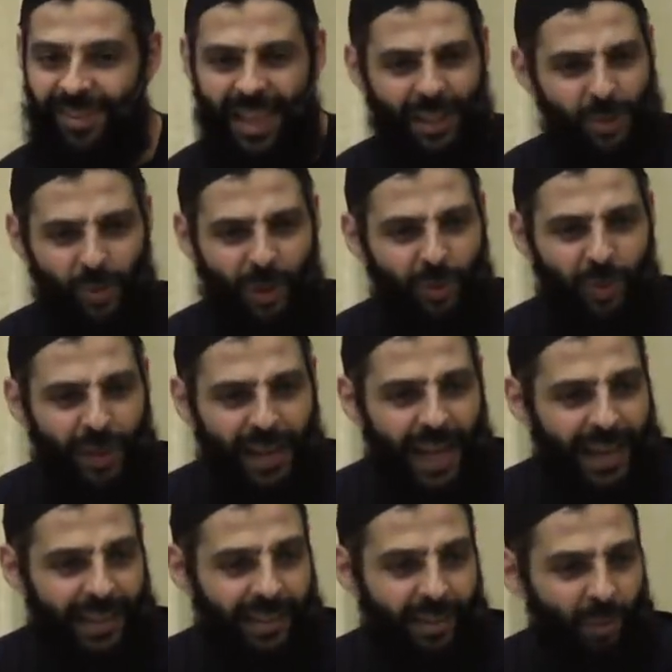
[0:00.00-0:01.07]
That's what we're
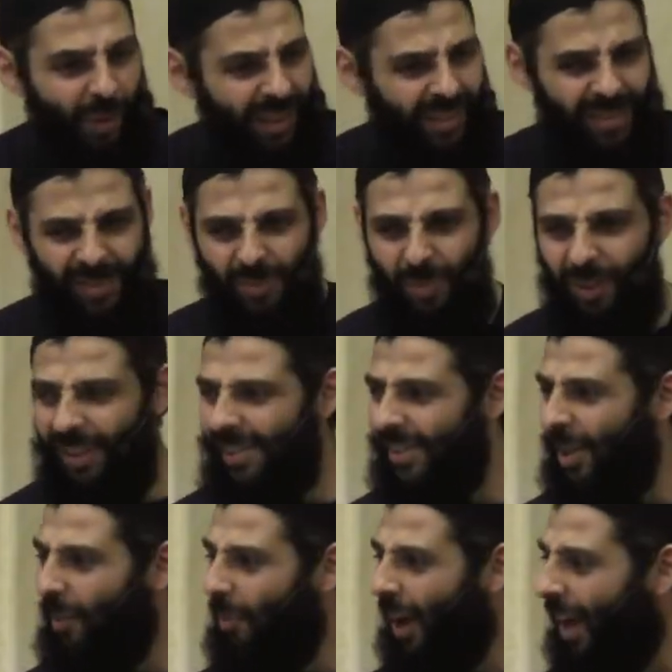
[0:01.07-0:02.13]
lacking. What what does
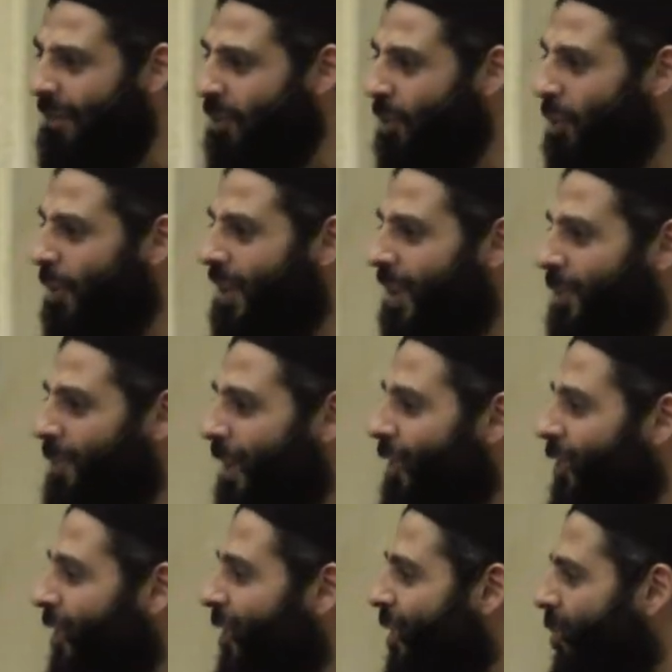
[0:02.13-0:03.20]
sabr have to do with it?
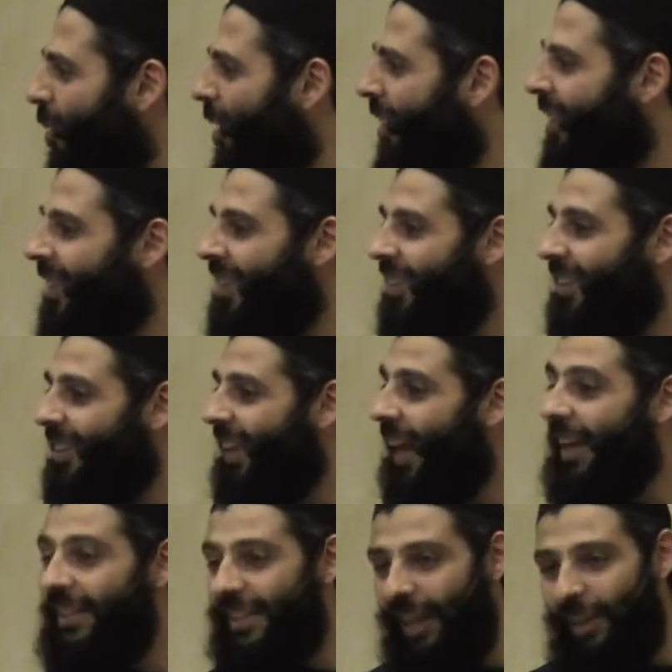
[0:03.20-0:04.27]
Patience, well,
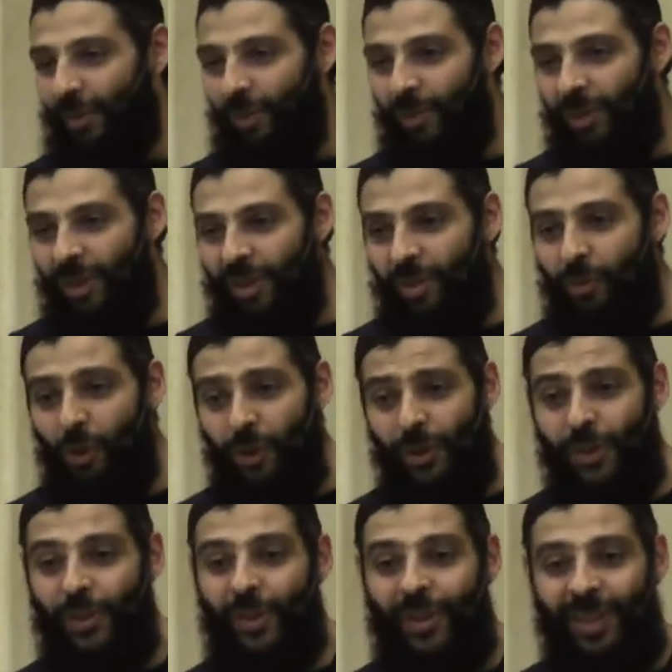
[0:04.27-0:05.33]
I'll tell you.
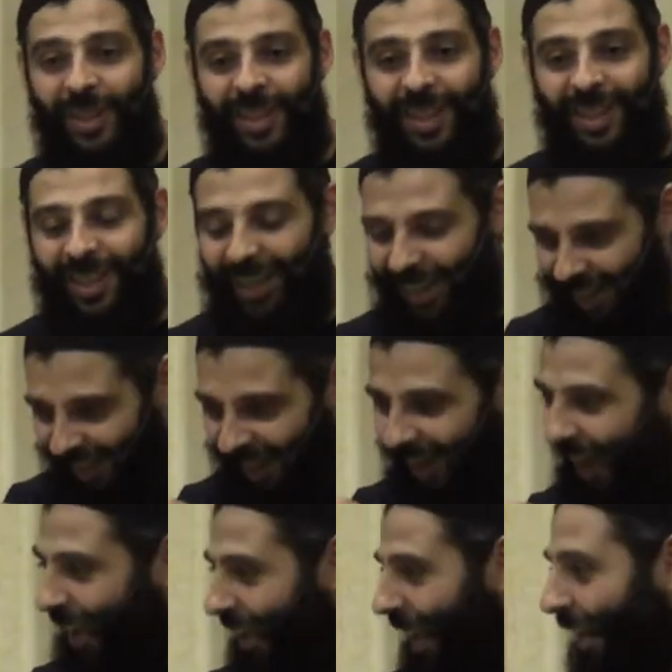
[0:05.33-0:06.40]
First,
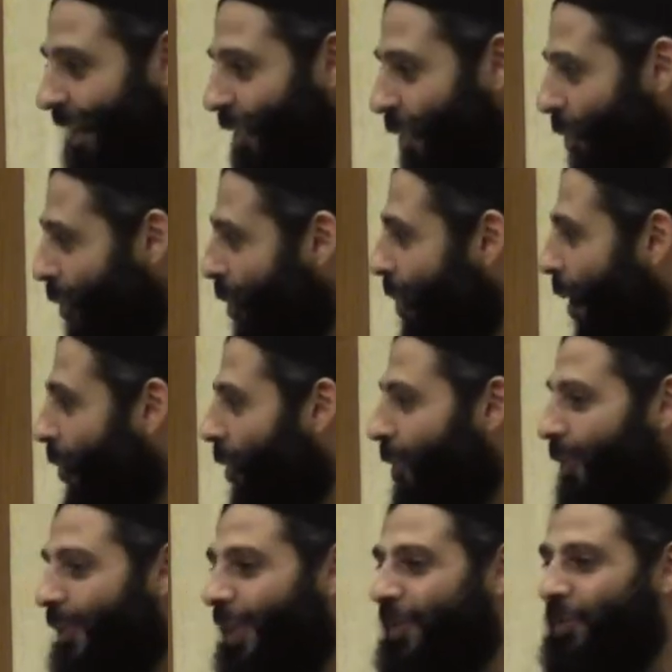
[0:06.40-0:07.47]
yani, excuse me, I'm
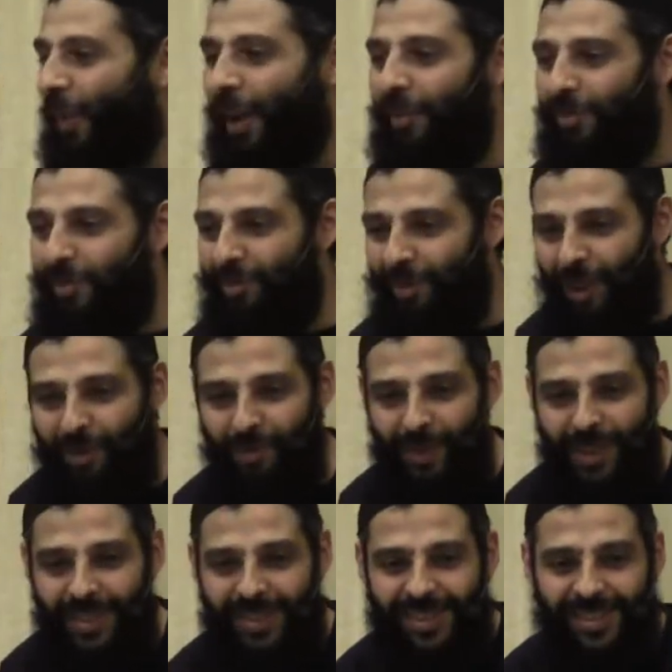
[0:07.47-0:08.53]
going to take five, five
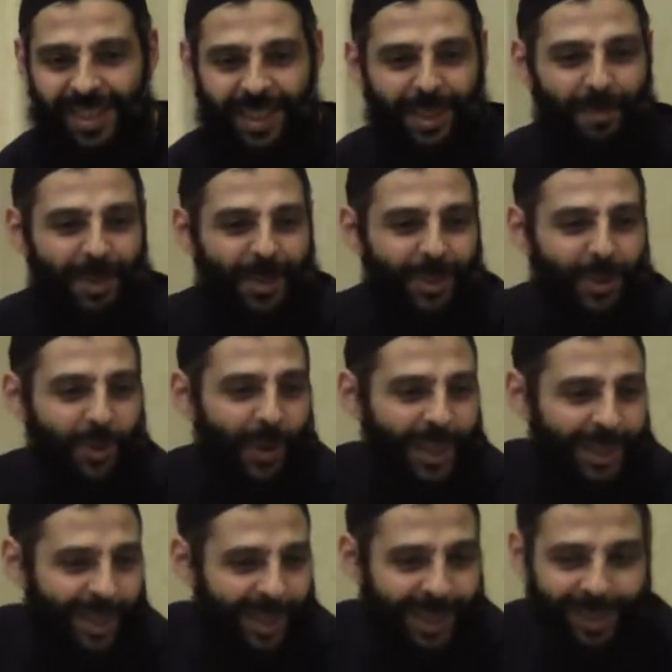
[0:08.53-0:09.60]
minutes, a little bit
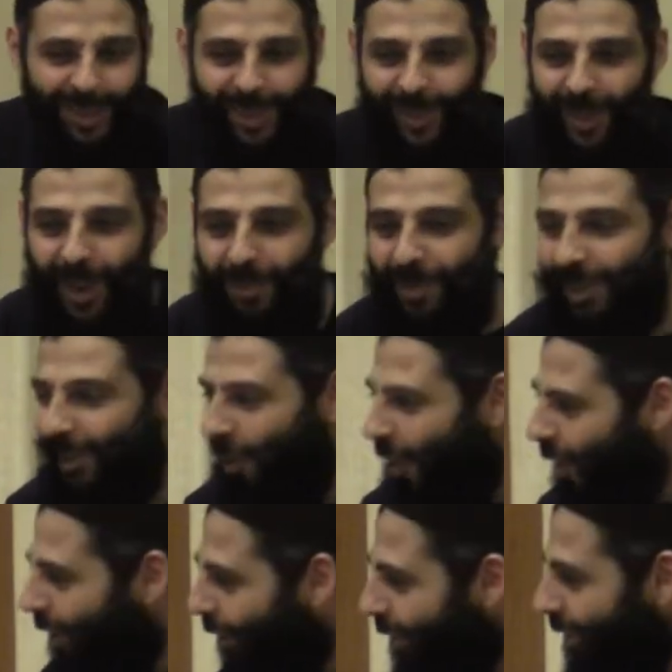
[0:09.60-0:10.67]
theoretical, describing the
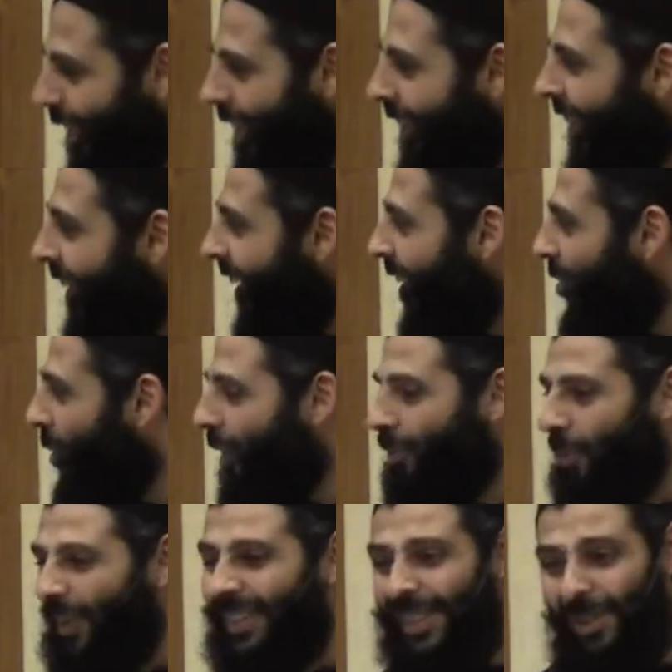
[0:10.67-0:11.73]
heart and
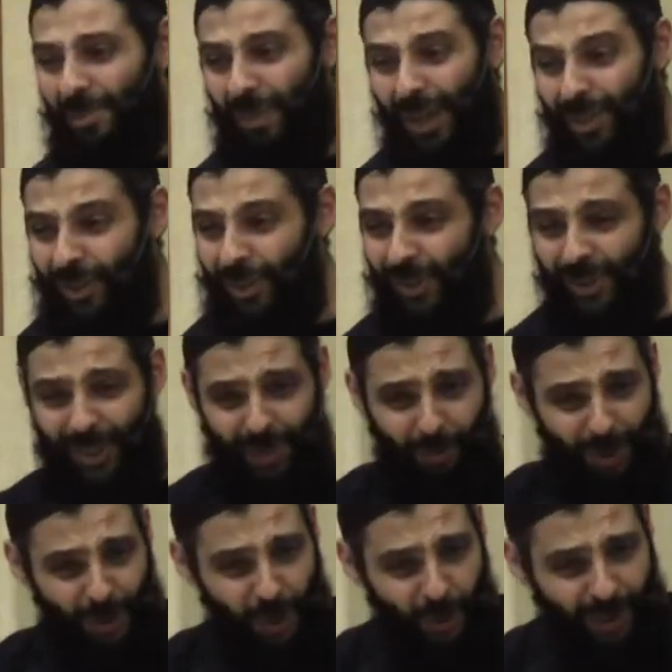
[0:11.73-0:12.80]
what, what is patience
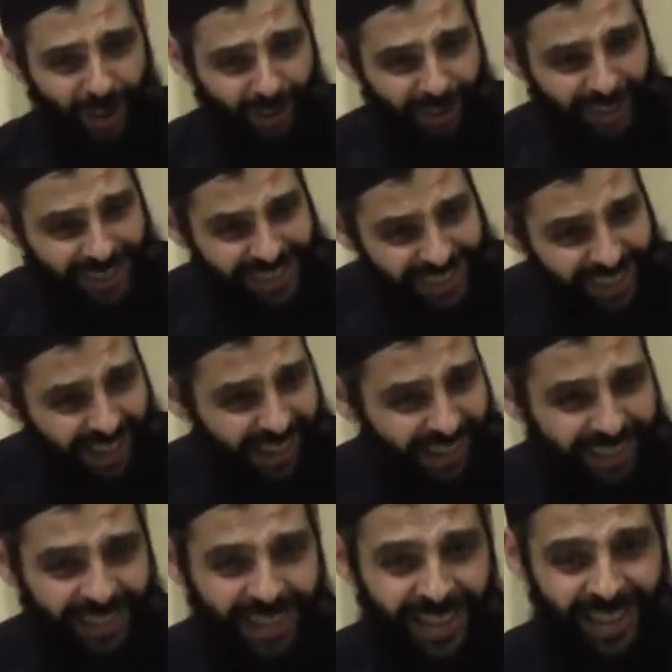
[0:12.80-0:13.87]
and what's going on
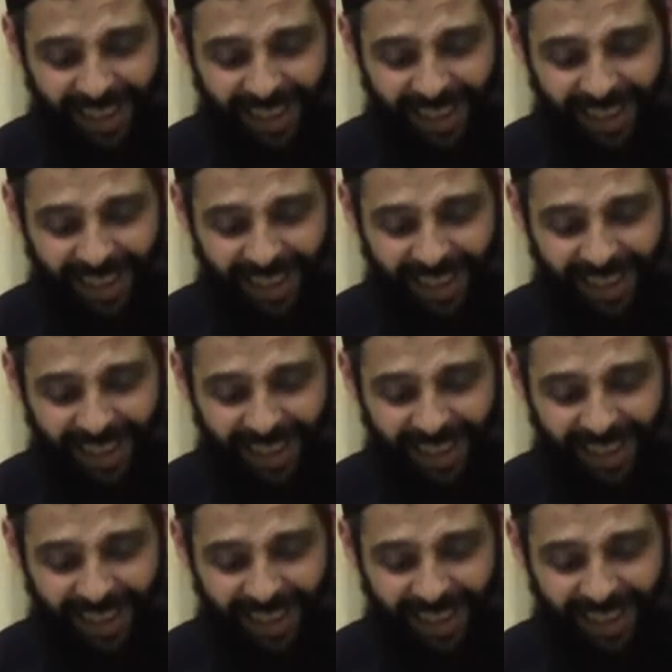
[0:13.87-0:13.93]
inside.